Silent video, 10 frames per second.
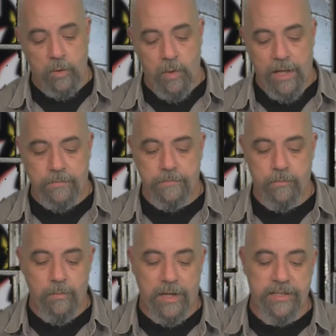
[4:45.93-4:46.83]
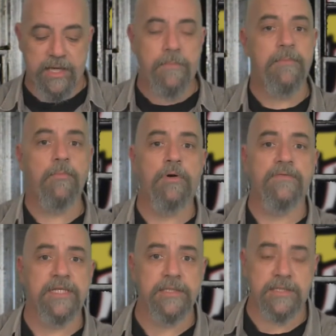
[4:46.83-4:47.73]
Well, we might get a bit more of
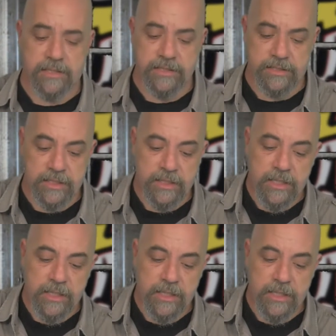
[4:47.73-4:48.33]
an insight.